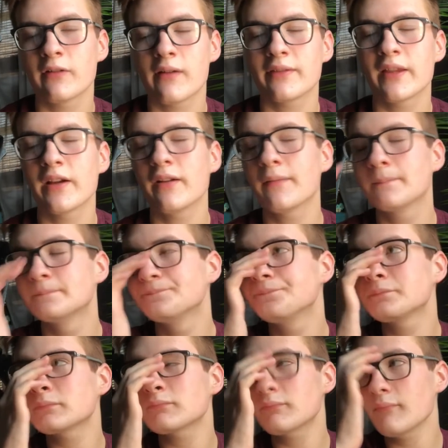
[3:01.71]
around there.
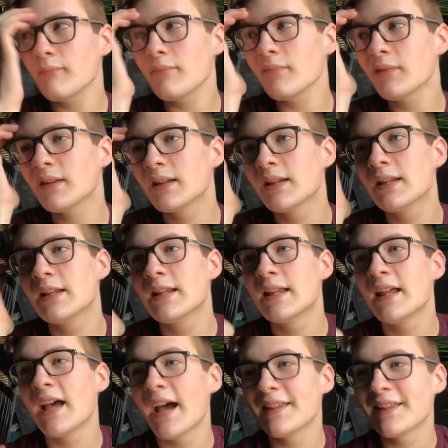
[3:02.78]

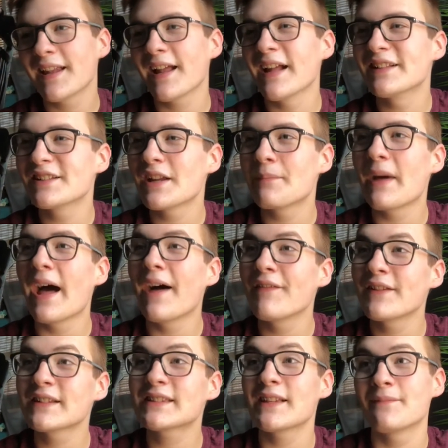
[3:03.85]
And then I ended up
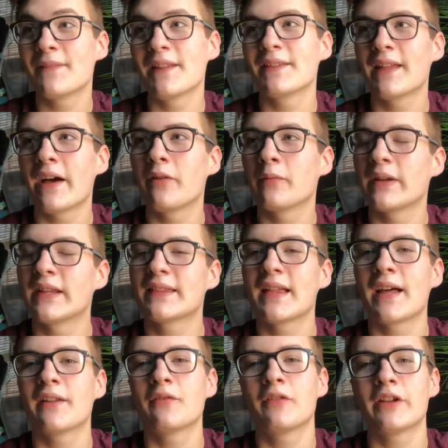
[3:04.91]
having something that week
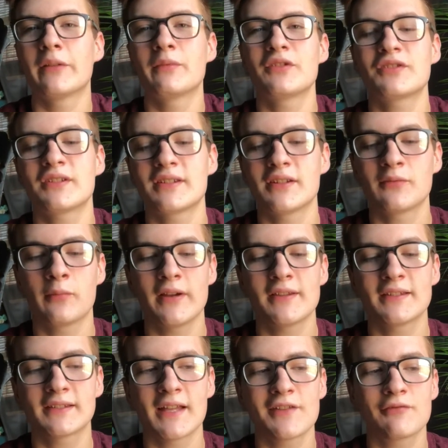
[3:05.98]
that it was just the way the
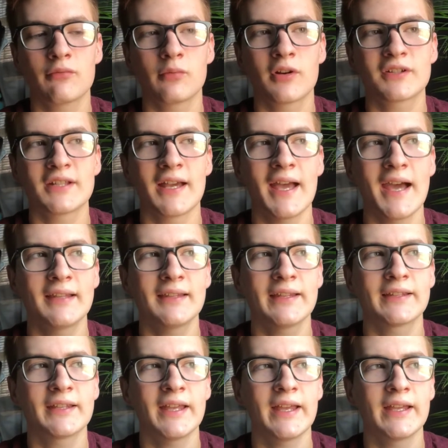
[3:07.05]
schedule worked. I had
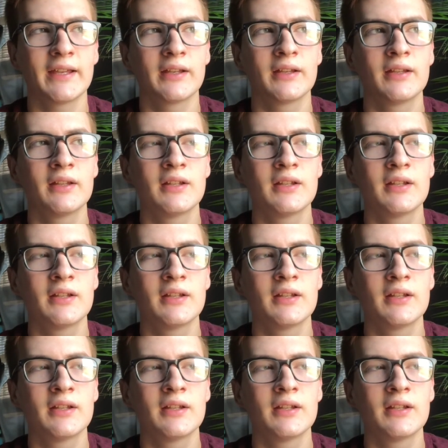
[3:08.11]
like a